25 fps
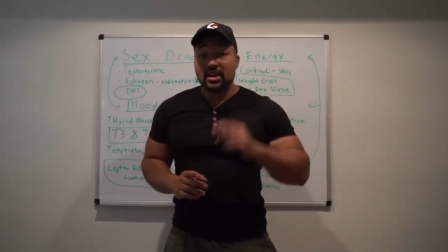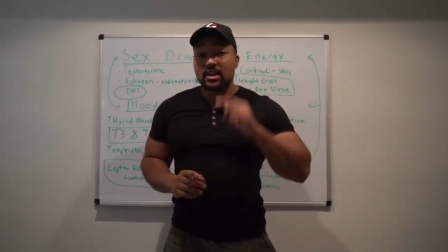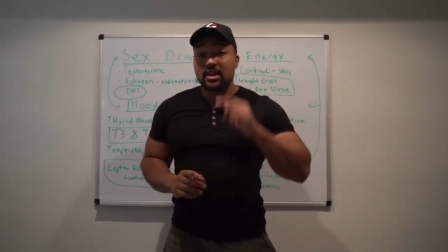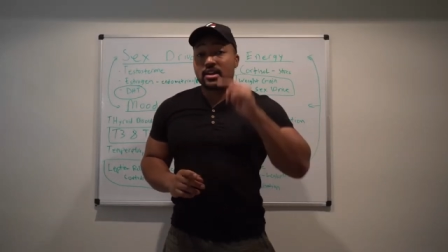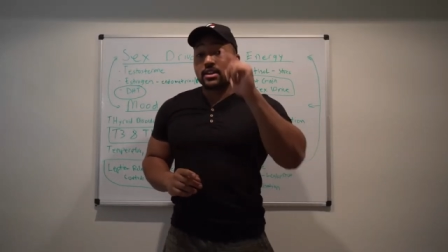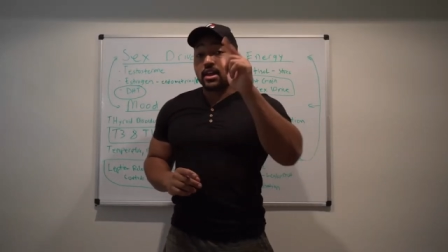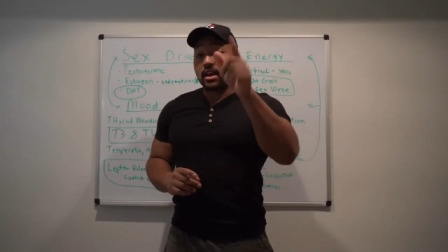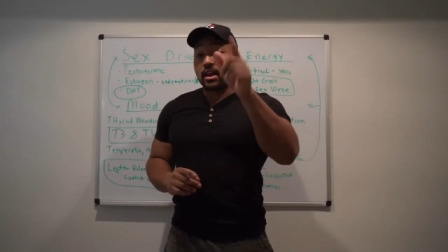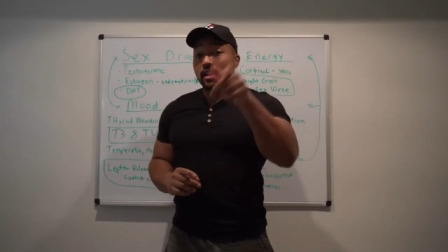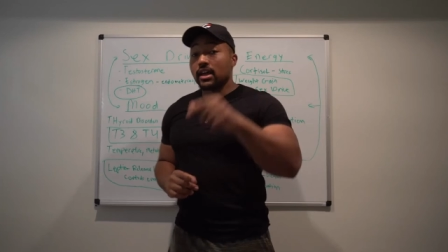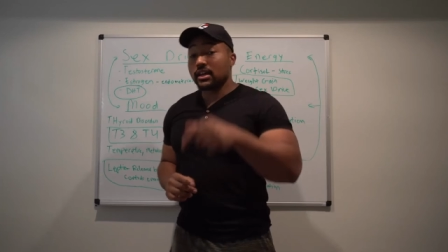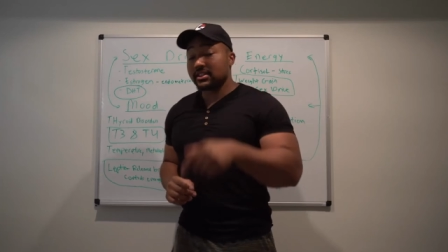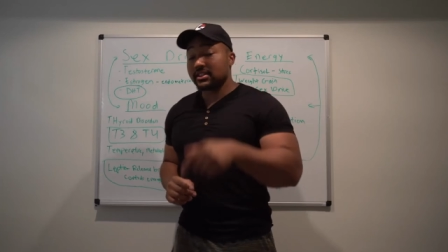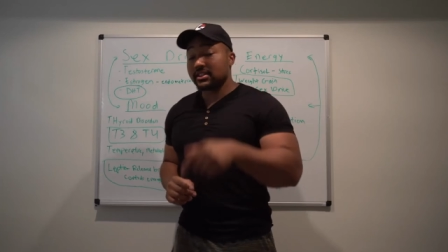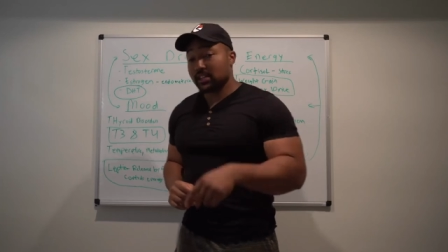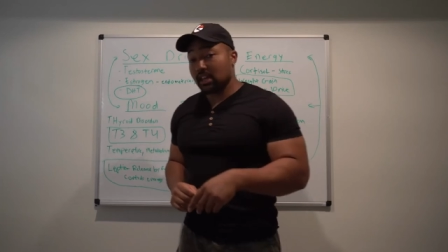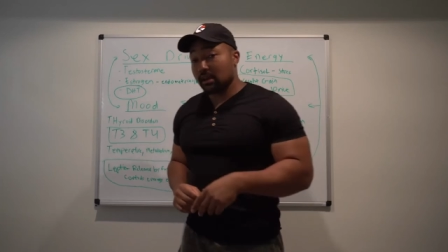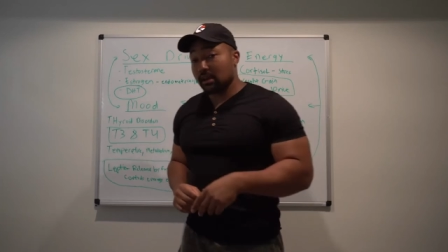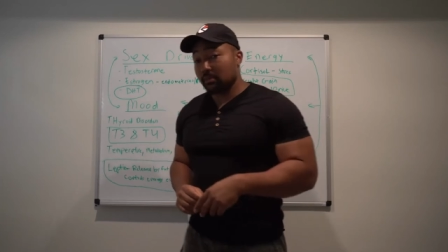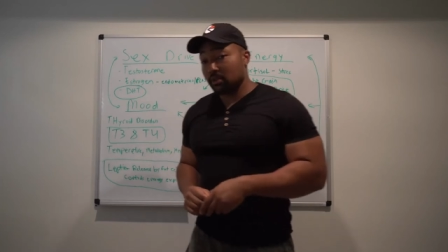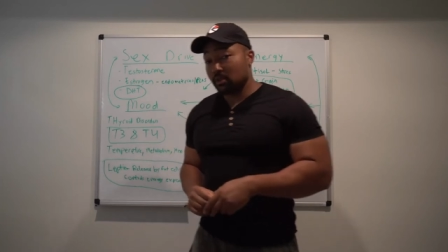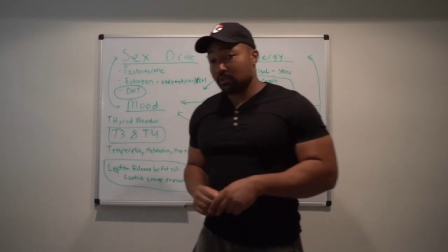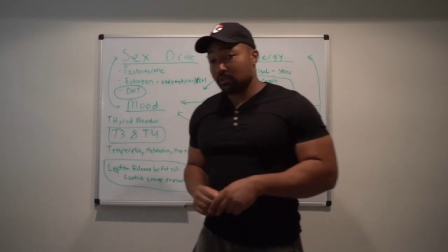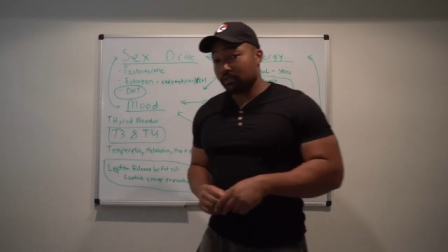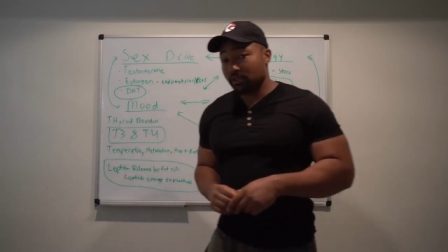Now, the next thing I'm
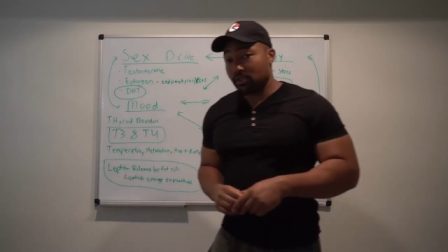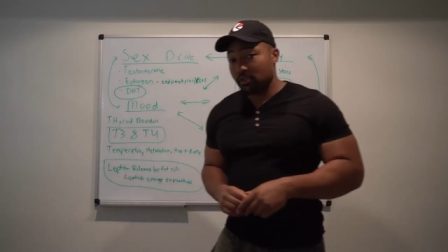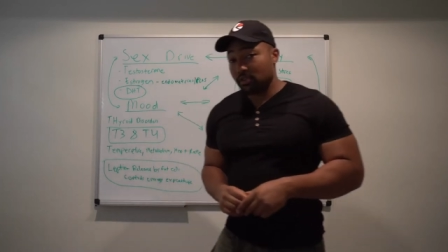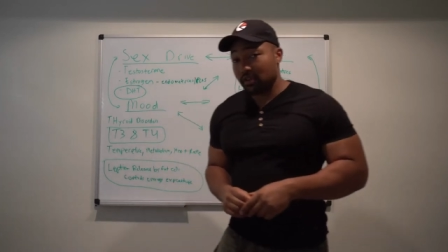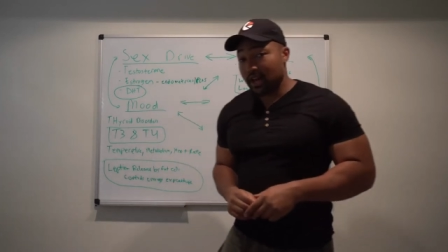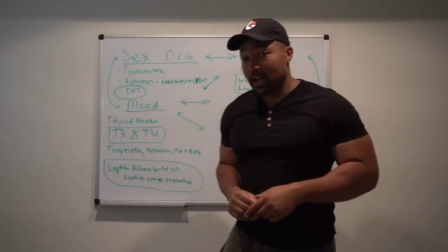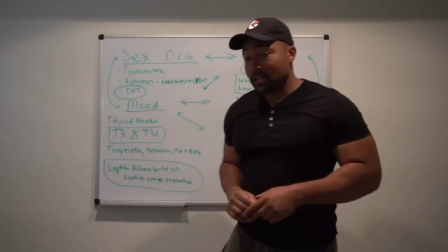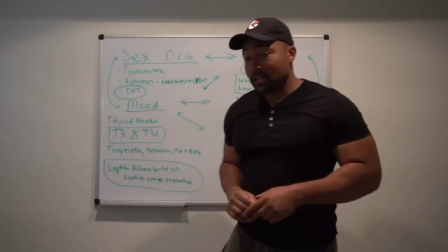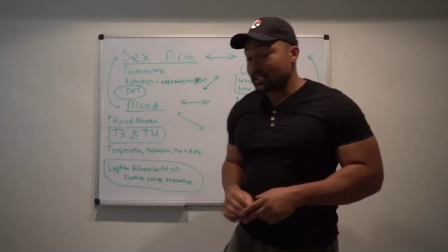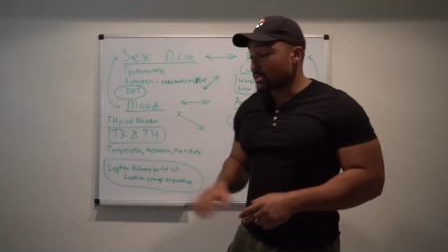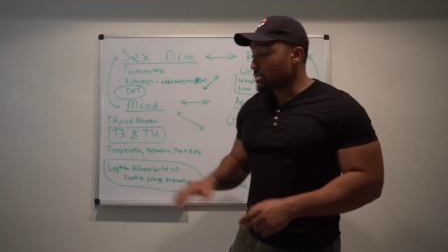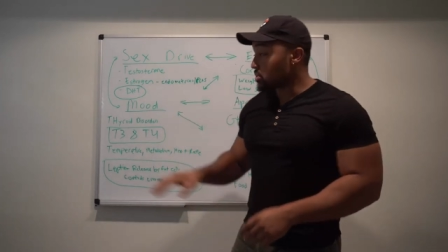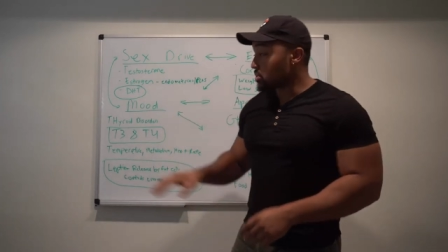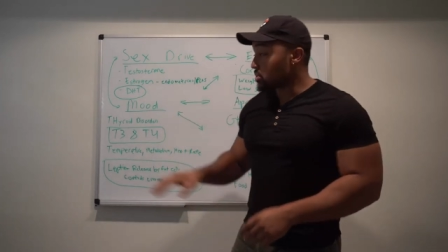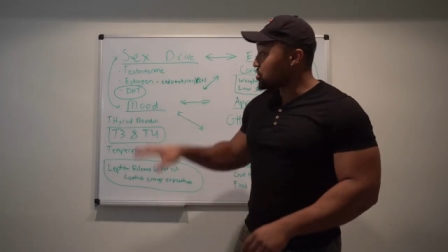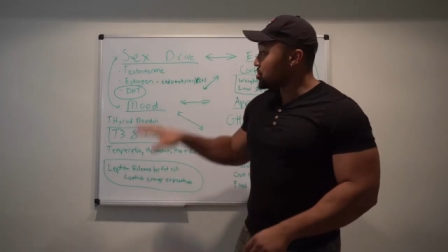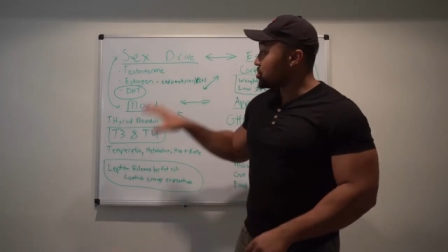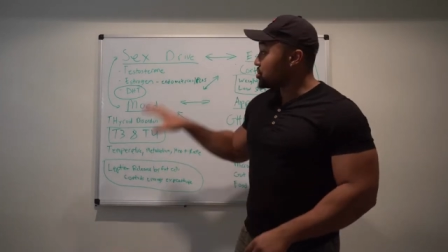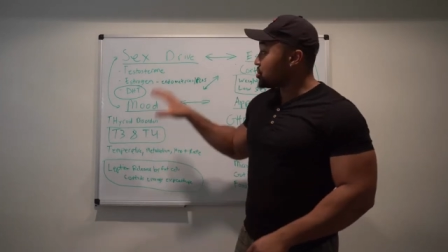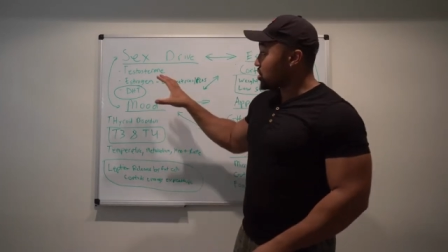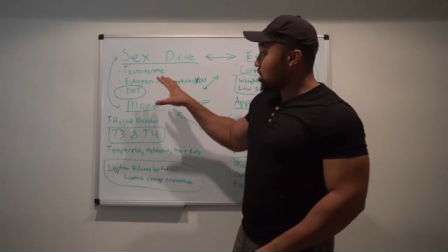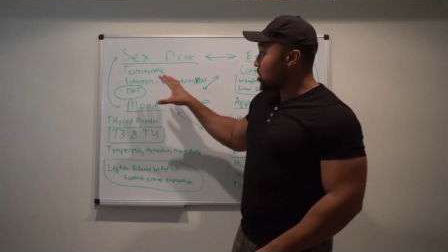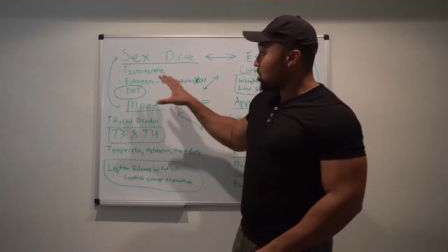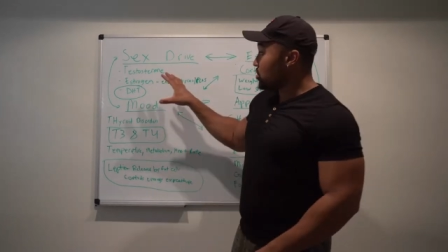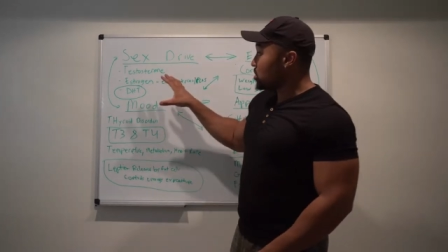gonna do for you guys, I'm gonna
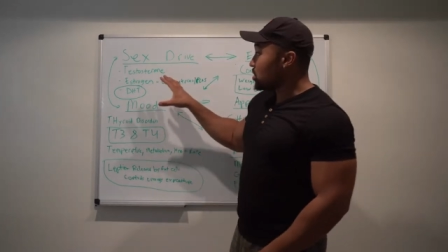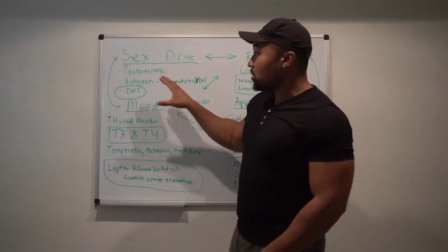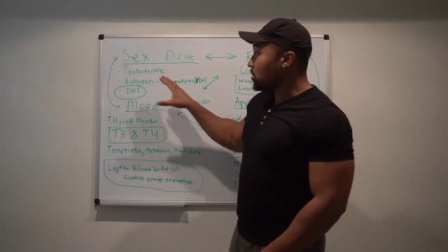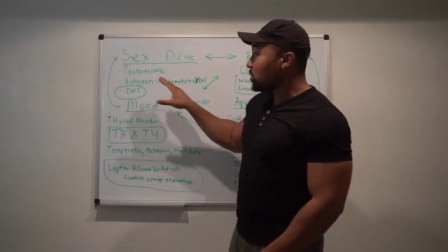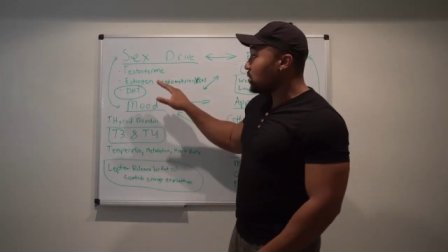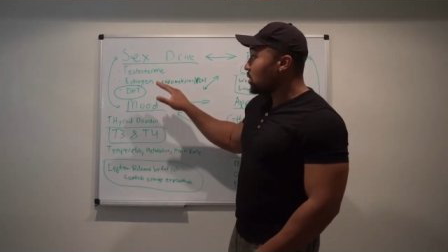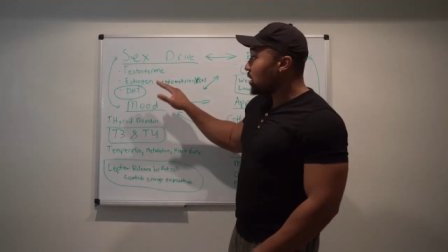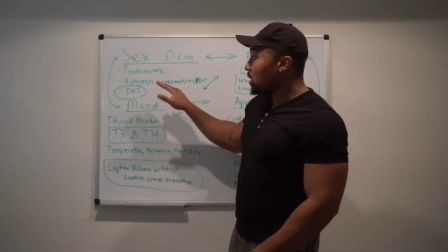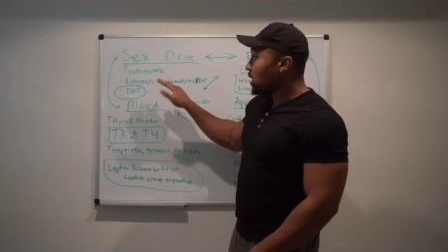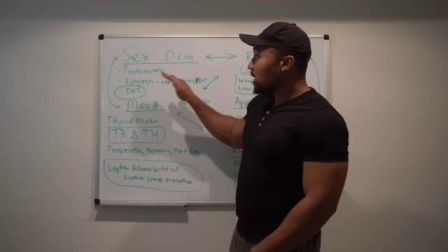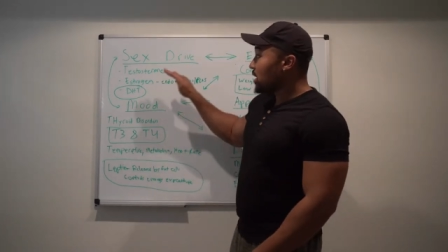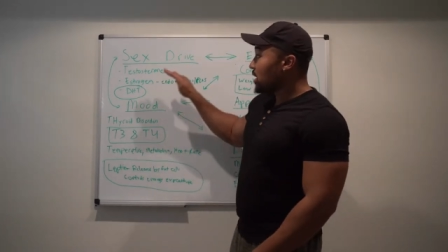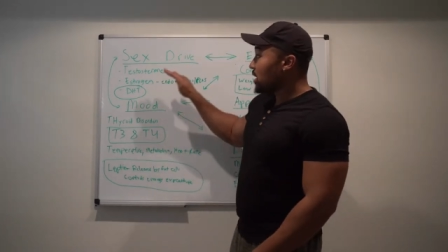show you